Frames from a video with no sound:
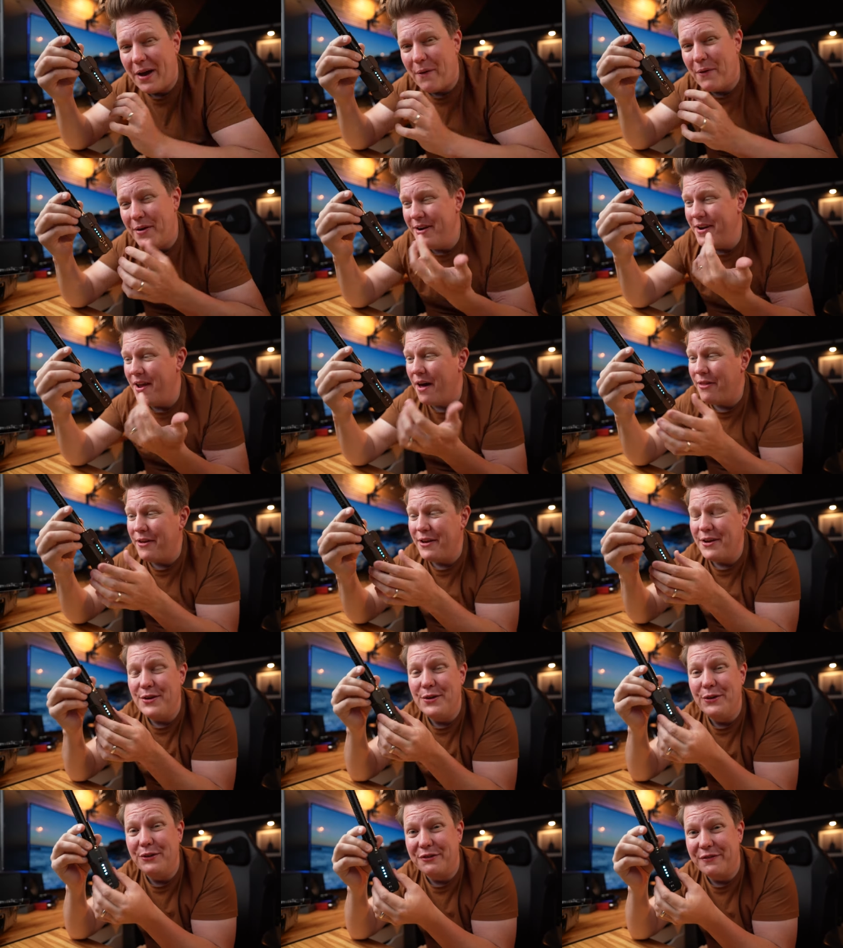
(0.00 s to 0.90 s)
Now another
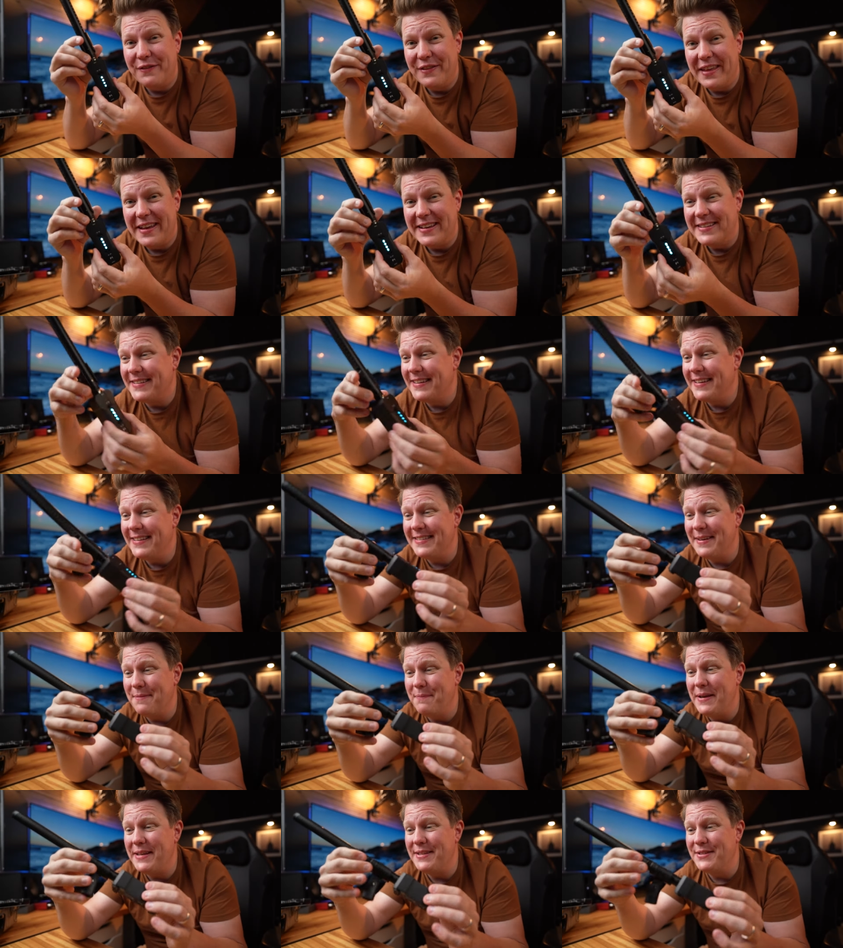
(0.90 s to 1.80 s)
use for this is
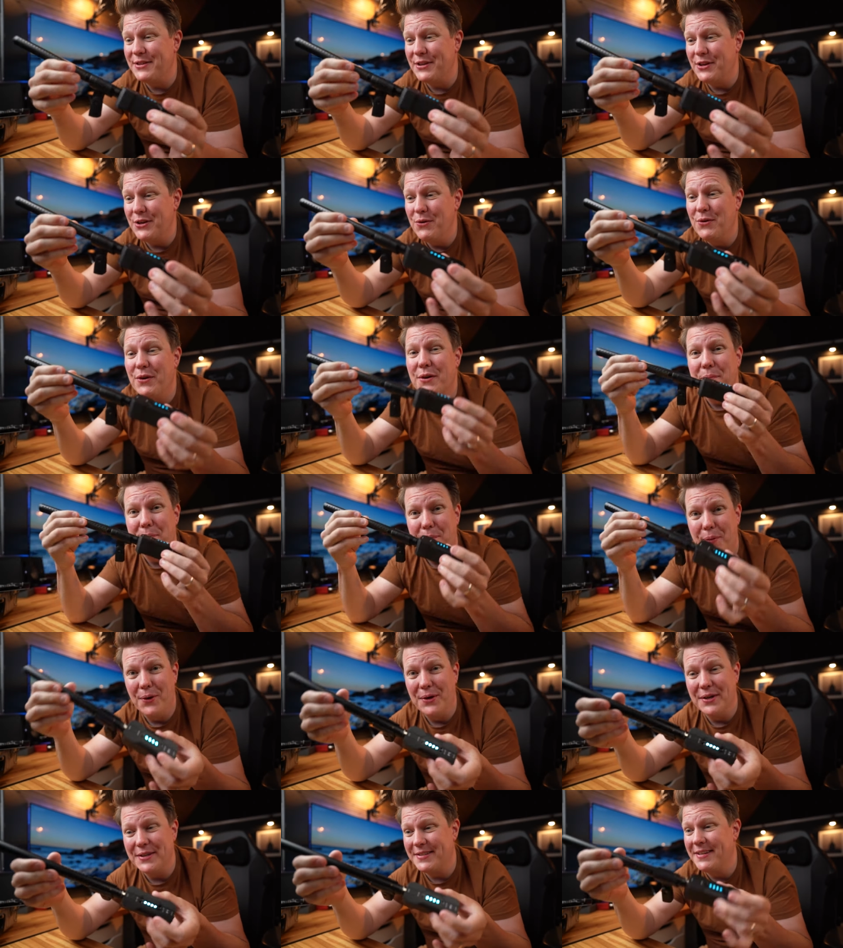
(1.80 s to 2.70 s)
it means that you could
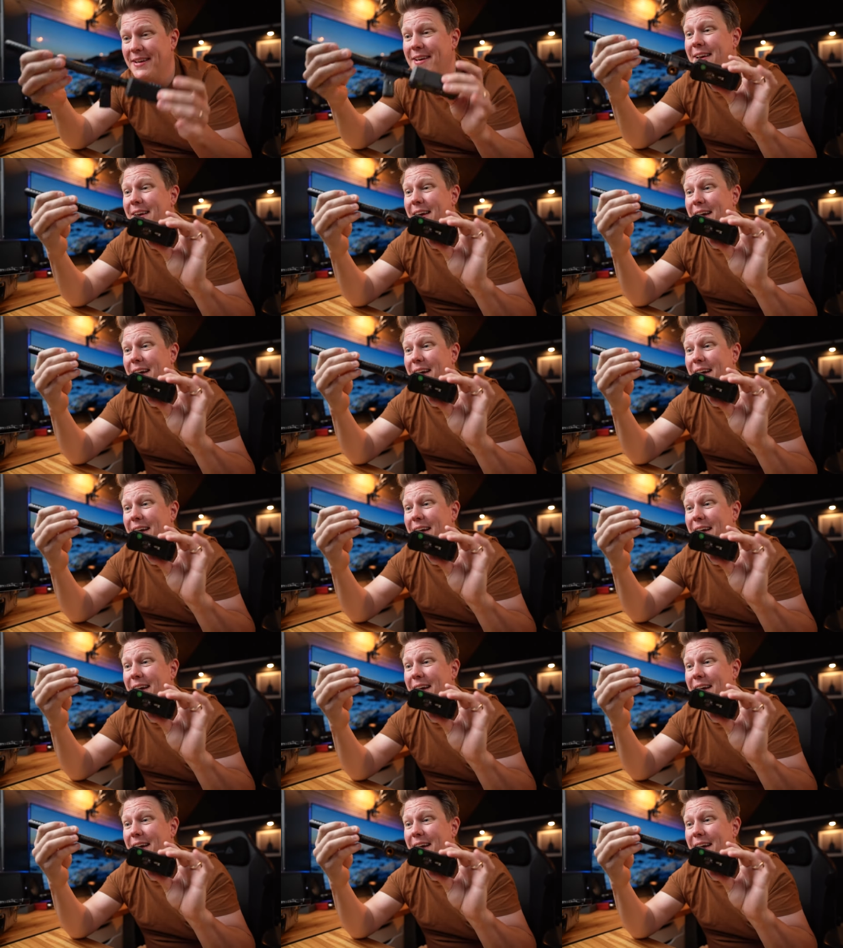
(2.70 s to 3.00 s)
put